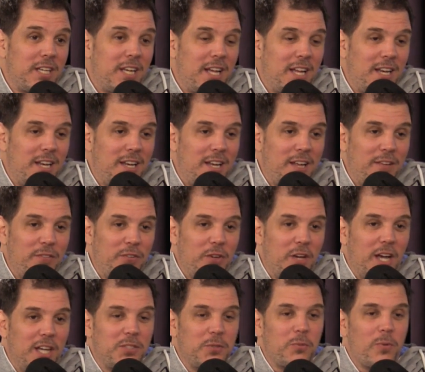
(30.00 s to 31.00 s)
and if you
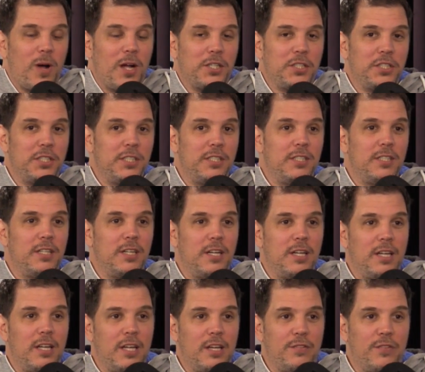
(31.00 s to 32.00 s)
guys are watching,
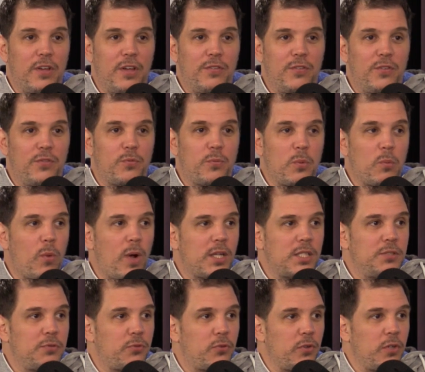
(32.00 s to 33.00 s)
if, if you've been
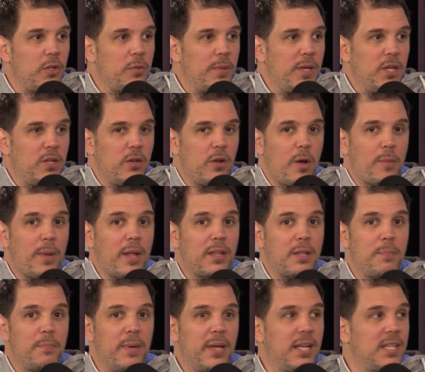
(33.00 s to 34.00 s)
watching for a little bit, you know I'm
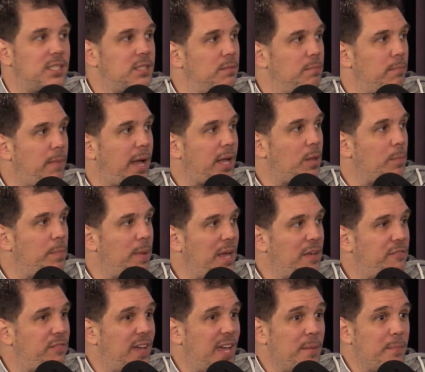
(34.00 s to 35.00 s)
not the biggest Michael
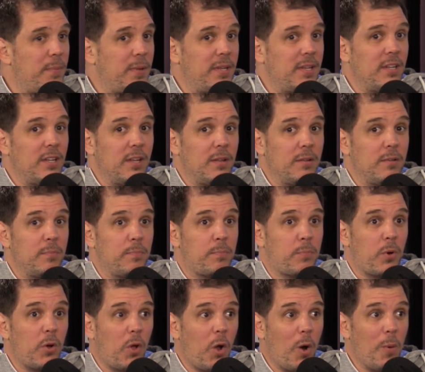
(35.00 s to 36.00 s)
Bay fan, but
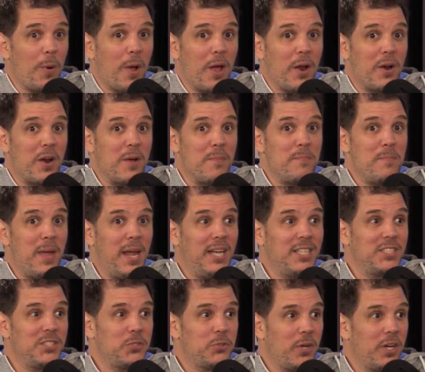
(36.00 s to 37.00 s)
Pearl Harbor had an
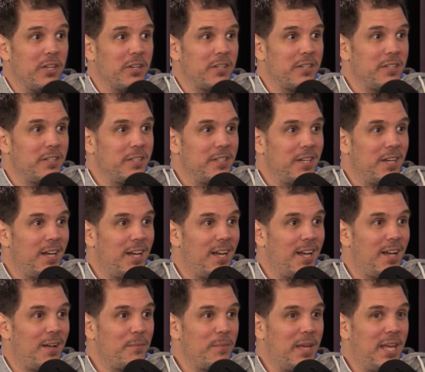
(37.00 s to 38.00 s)
amazing trailer.
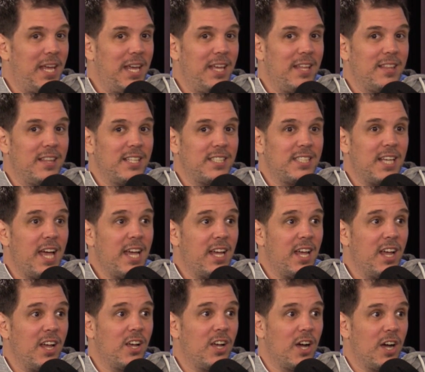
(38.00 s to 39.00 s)
Um, he this guy
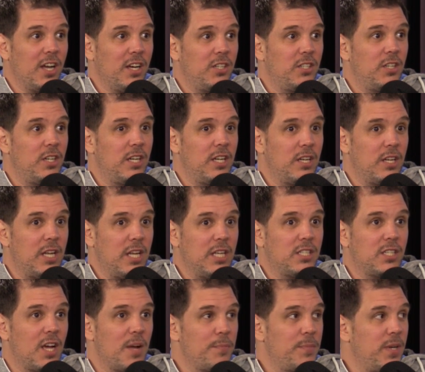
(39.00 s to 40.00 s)
can cut
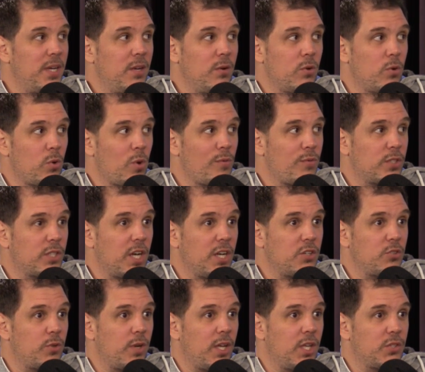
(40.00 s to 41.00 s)
his company, whoever's
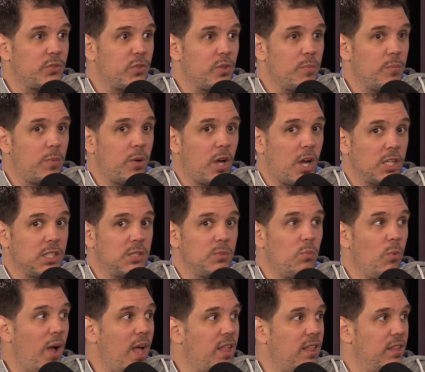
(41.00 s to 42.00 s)
cutting trailers for him, cuts them
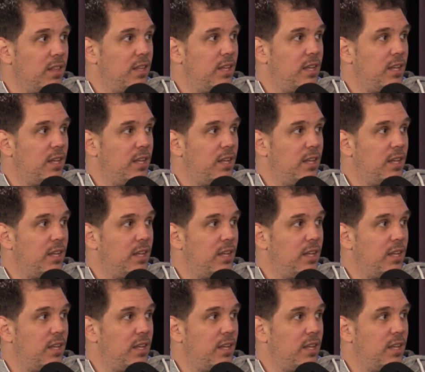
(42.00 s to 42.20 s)
well